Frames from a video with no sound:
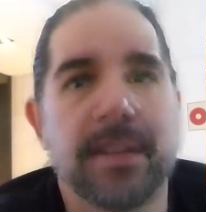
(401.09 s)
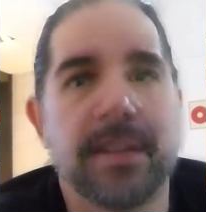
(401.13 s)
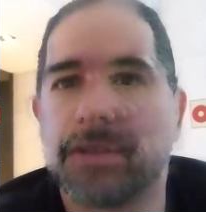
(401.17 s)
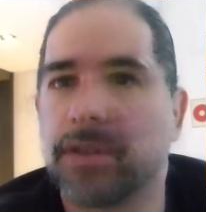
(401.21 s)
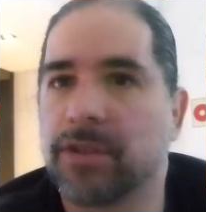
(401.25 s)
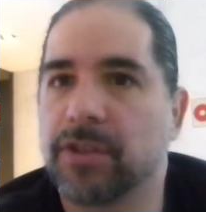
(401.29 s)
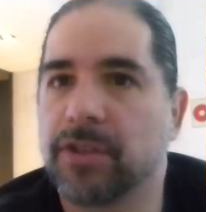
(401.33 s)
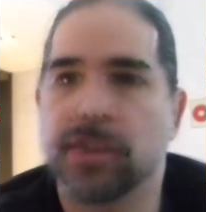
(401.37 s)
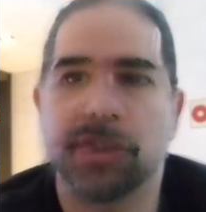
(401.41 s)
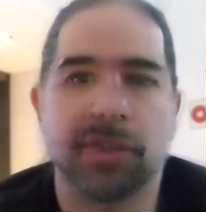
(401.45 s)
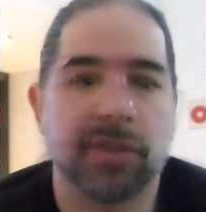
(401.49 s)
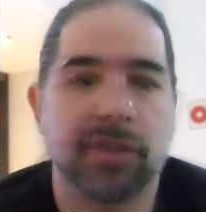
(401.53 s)

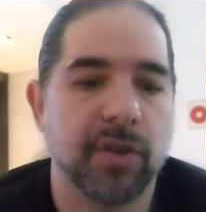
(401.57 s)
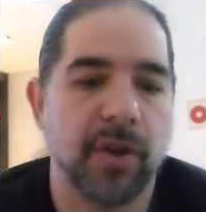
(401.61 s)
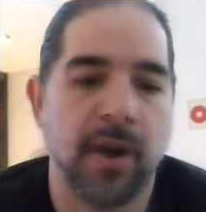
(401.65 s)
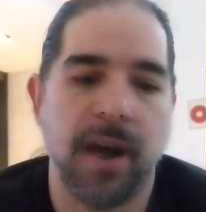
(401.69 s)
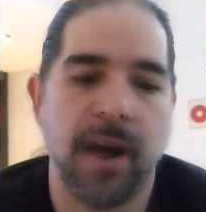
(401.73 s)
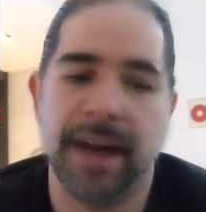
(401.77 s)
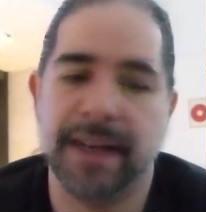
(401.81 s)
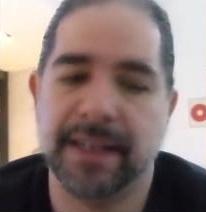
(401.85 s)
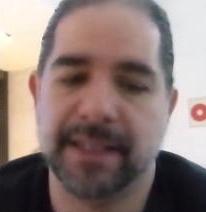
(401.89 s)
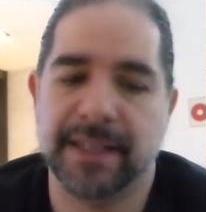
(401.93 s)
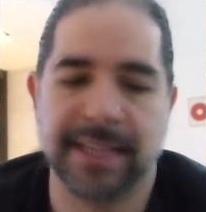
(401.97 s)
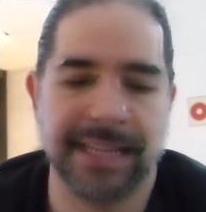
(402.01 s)
So just
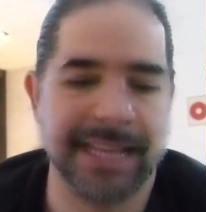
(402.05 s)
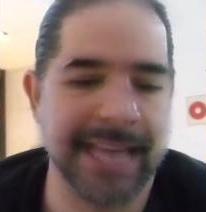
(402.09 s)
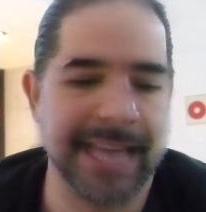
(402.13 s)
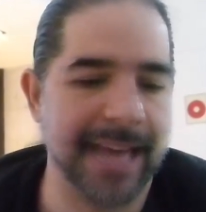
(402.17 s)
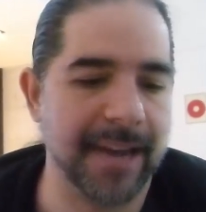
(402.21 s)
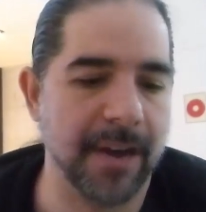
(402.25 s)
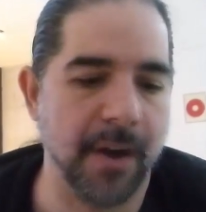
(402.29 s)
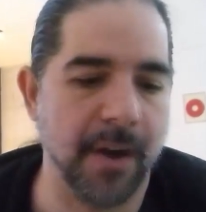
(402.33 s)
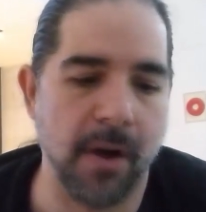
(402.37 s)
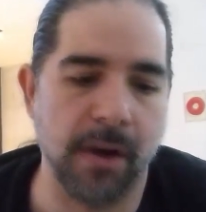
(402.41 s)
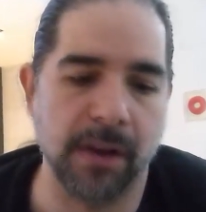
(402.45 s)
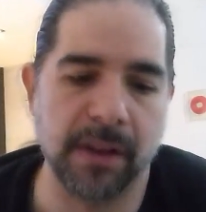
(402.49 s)
trying to
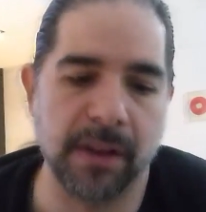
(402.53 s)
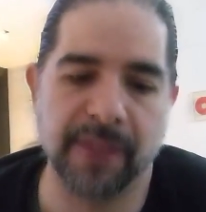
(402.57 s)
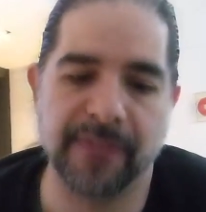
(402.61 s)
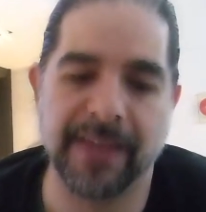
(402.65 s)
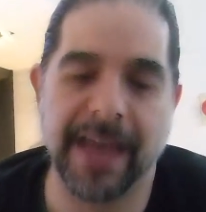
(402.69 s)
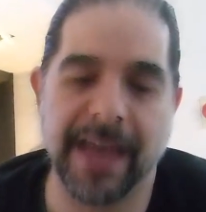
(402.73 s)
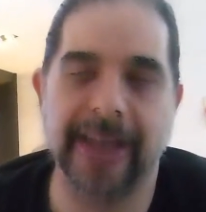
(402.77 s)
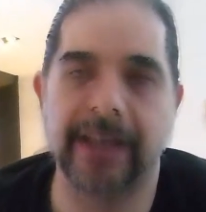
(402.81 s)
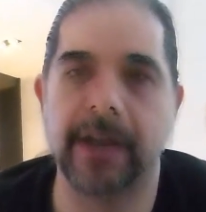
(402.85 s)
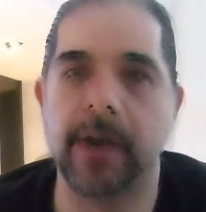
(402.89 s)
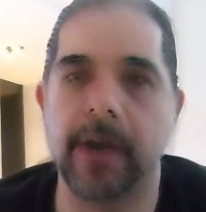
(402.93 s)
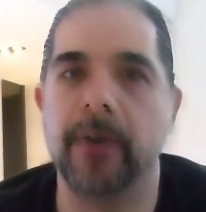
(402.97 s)
get all
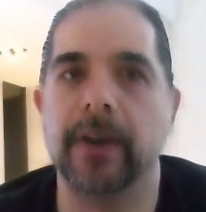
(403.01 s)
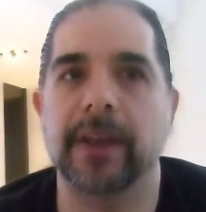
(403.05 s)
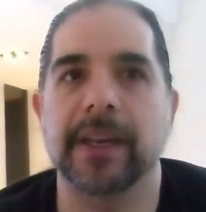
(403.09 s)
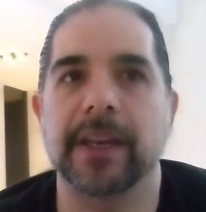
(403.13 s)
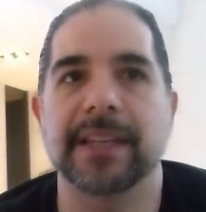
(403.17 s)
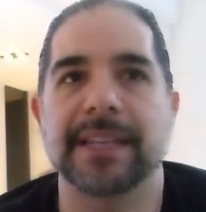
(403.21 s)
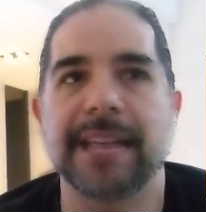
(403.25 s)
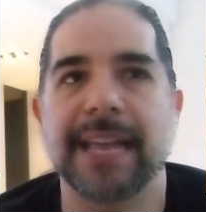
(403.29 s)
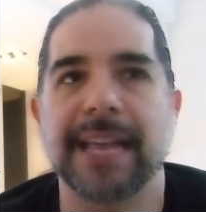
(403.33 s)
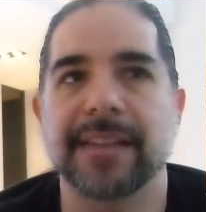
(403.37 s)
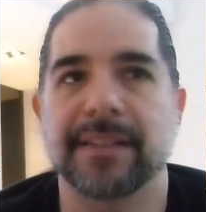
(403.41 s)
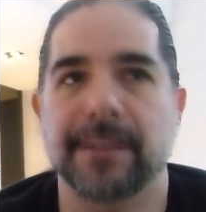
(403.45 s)
of that going
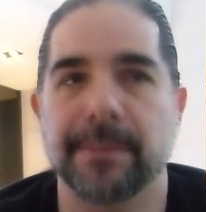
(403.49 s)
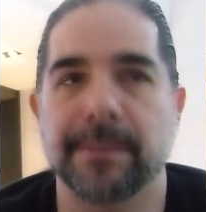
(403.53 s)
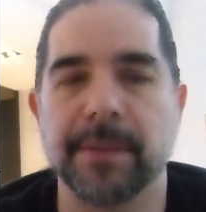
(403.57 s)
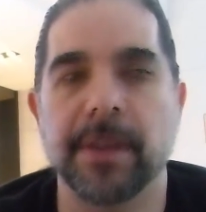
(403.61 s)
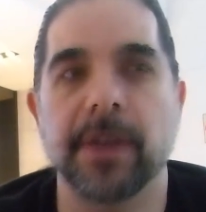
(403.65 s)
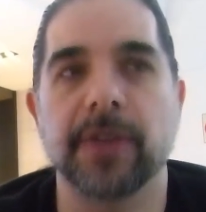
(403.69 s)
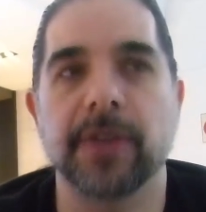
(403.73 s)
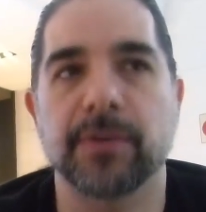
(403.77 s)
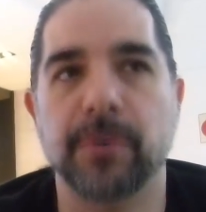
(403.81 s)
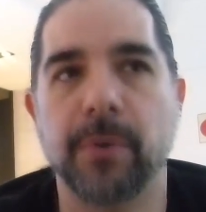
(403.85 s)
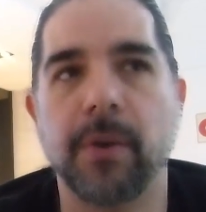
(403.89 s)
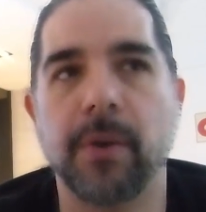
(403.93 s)
in a day, some
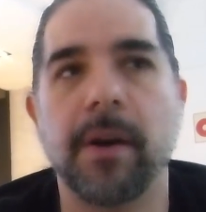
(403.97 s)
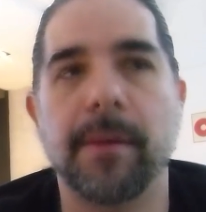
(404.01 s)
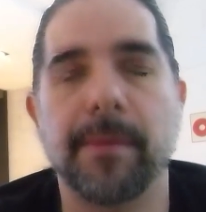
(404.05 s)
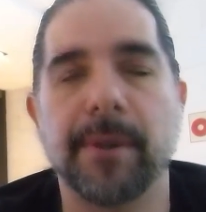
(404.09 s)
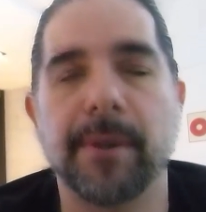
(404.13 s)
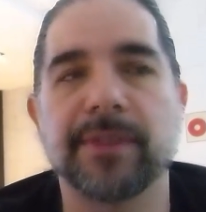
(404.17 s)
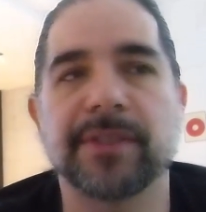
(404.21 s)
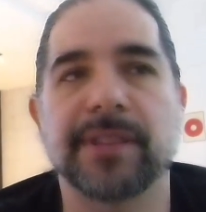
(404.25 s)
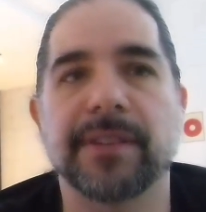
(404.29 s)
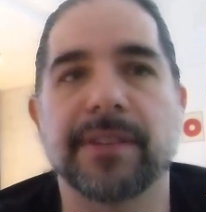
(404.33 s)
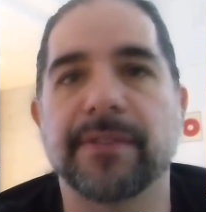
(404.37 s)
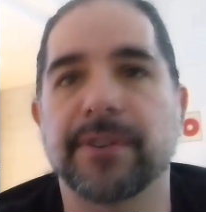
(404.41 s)
of those were our
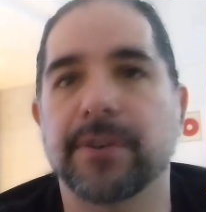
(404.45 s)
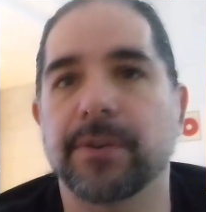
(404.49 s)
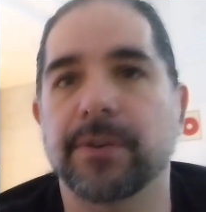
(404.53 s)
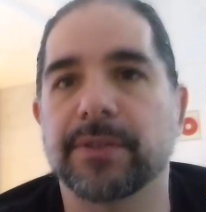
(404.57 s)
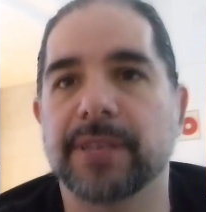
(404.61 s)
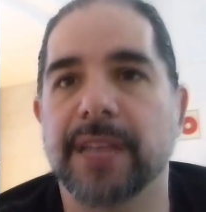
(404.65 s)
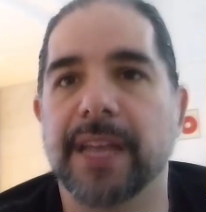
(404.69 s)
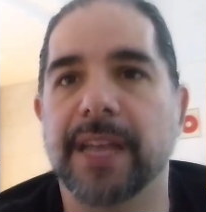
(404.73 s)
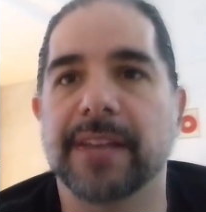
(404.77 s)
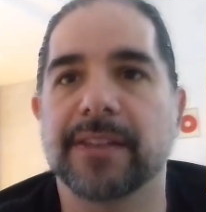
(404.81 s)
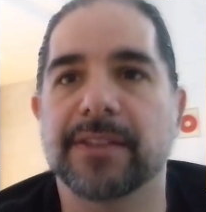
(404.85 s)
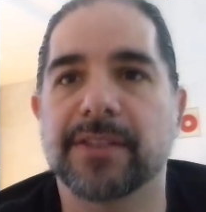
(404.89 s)
most
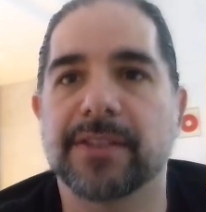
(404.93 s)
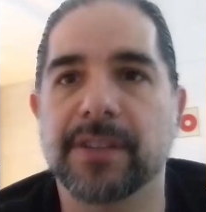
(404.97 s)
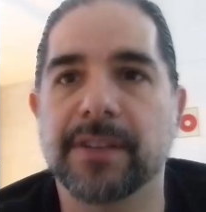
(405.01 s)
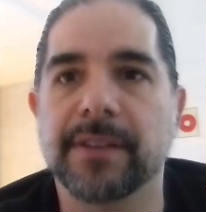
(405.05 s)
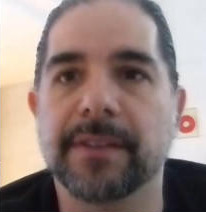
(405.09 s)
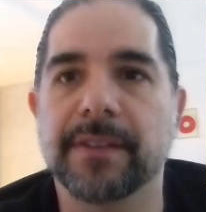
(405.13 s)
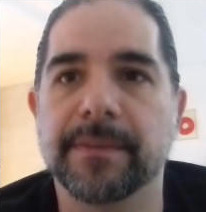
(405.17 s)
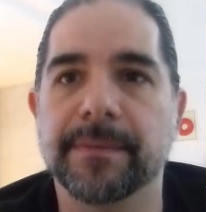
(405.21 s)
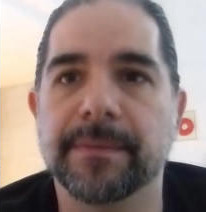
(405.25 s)
difficult days.